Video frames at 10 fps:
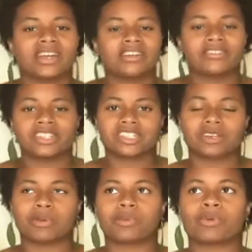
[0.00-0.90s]
I even
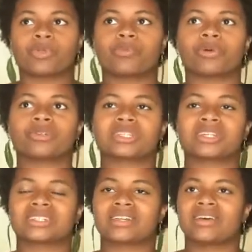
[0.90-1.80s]
see people that post
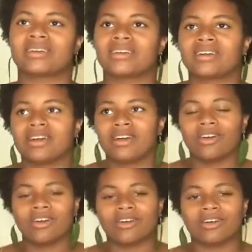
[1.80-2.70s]
things like,
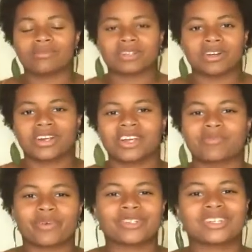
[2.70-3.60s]
oh, I'm sorry, I keep
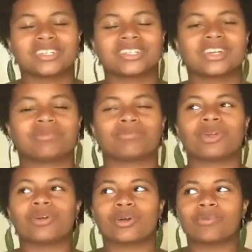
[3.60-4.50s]
posting the same
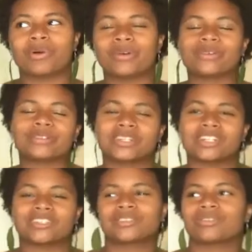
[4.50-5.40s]
yoga pose, I
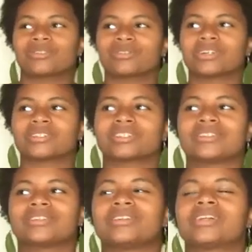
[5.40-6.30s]
just don't know what else to
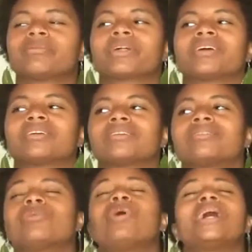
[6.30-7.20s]
do. And I'm like,
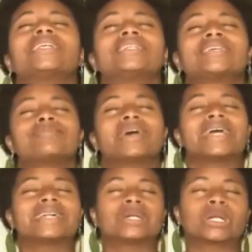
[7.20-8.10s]
why does it
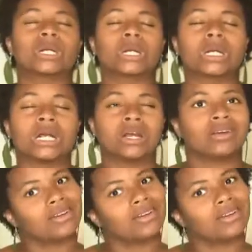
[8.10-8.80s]
matter?